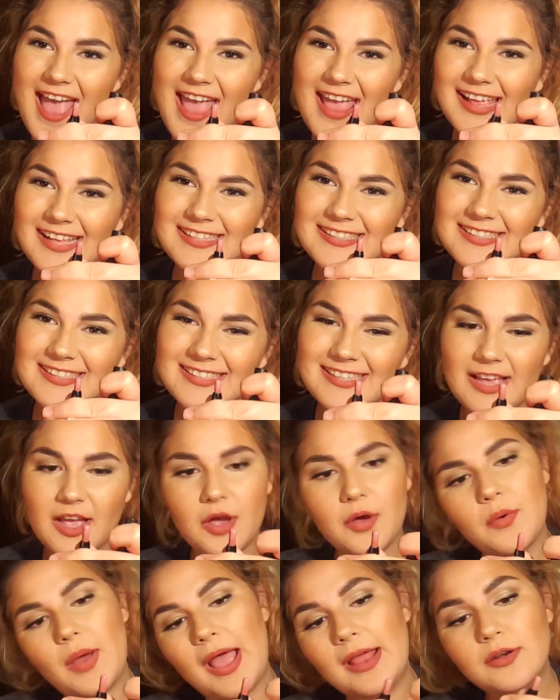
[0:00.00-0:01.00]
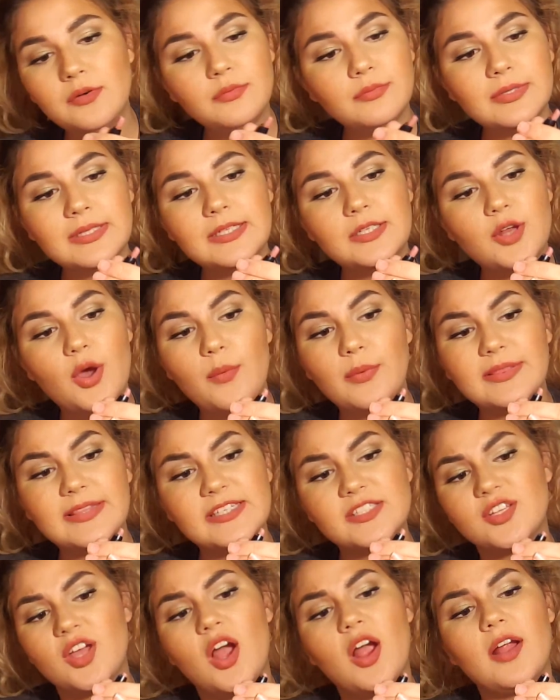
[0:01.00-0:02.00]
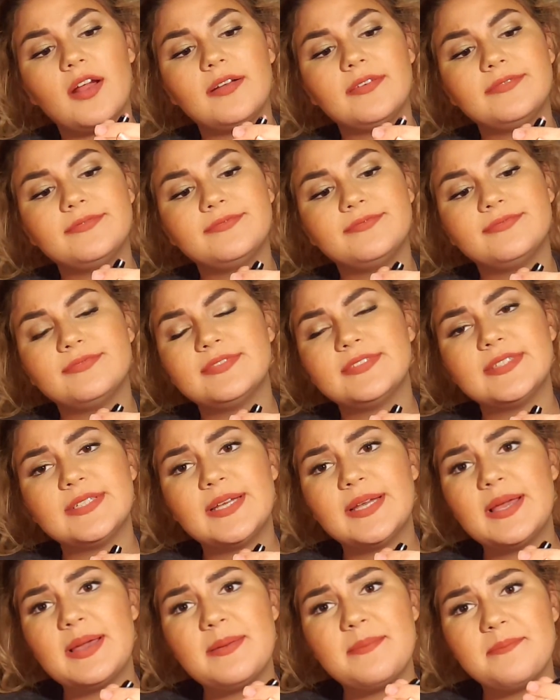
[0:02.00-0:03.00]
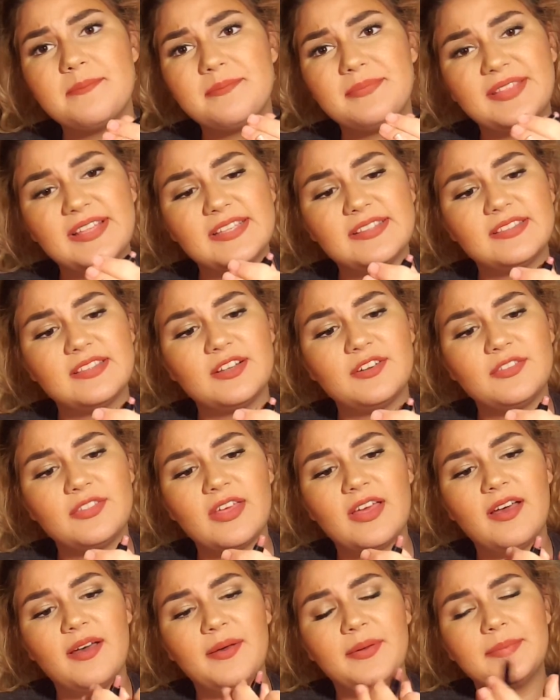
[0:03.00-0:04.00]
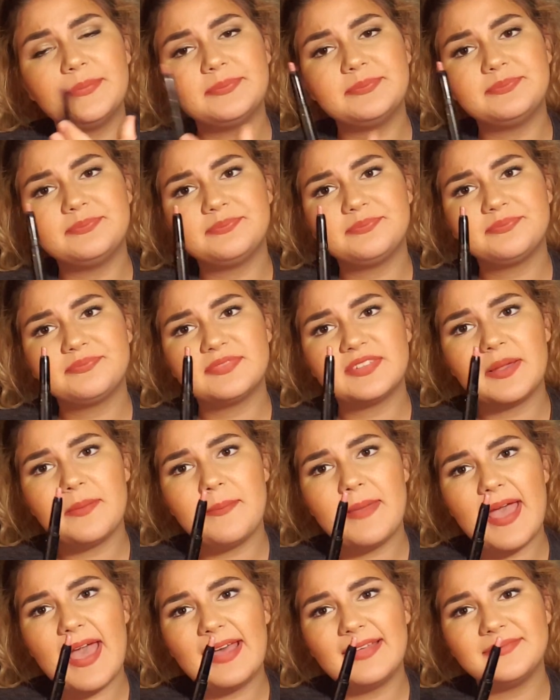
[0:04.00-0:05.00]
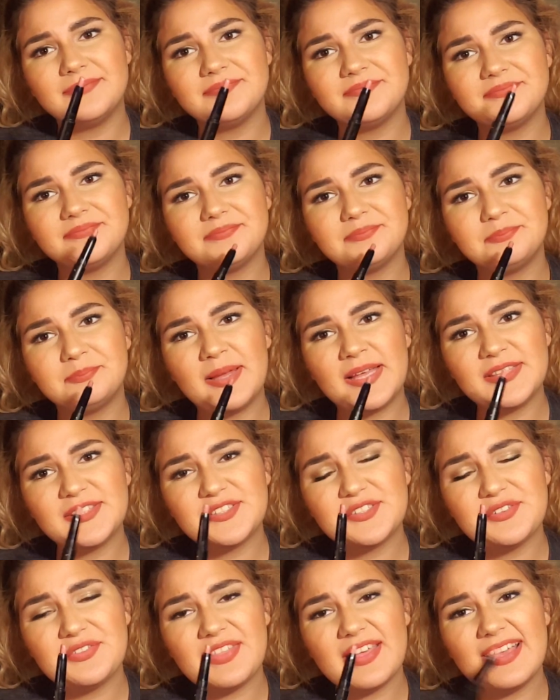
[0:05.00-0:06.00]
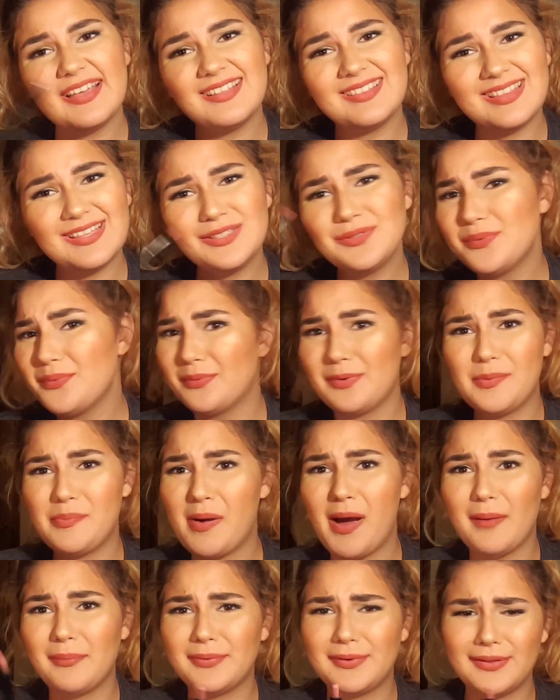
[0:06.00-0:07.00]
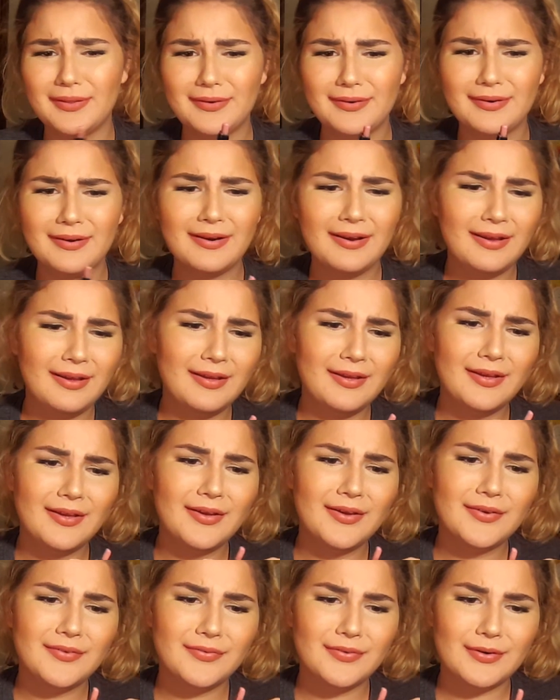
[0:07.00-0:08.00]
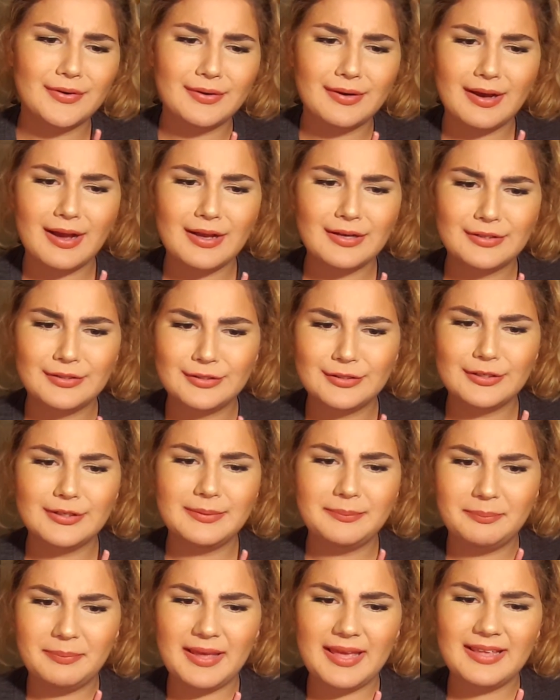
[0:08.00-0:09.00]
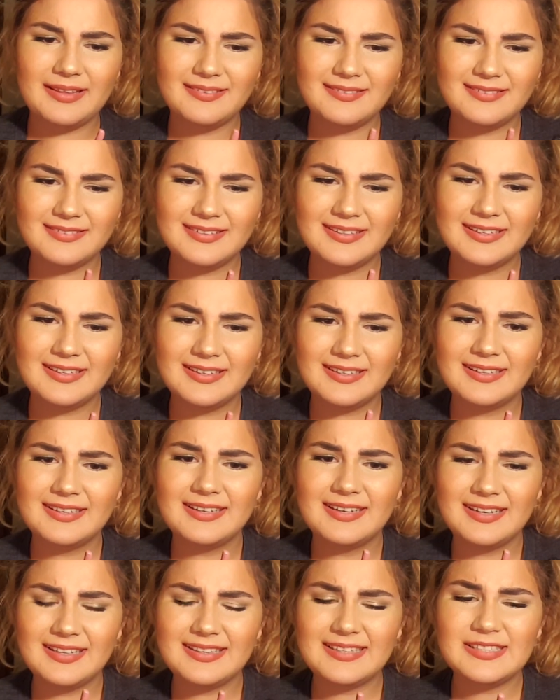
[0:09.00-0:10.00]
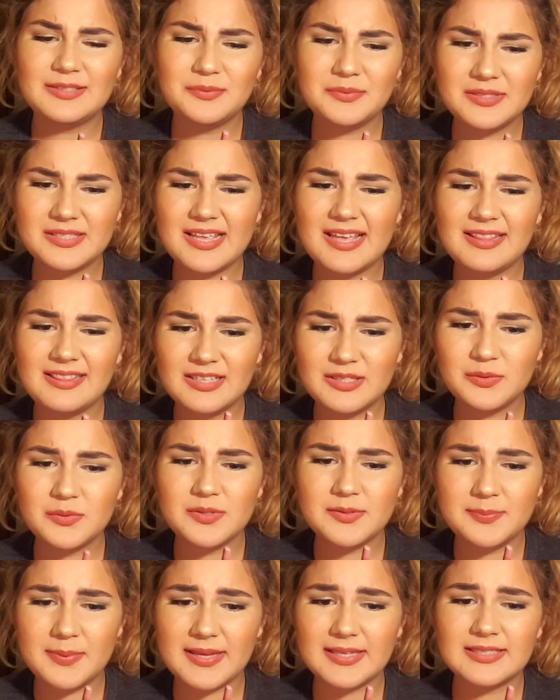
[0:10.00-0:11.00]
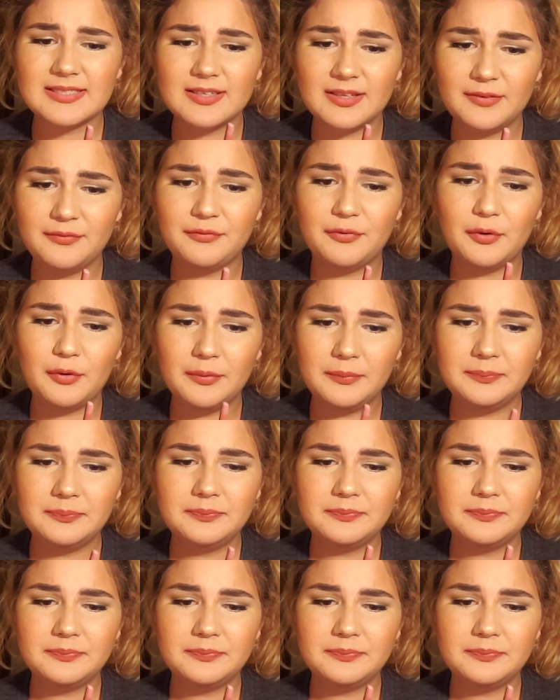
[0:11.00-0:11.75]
I don't really know what these are. They're the matte pencil thing. These were real popular for a good bit. This one's basically full.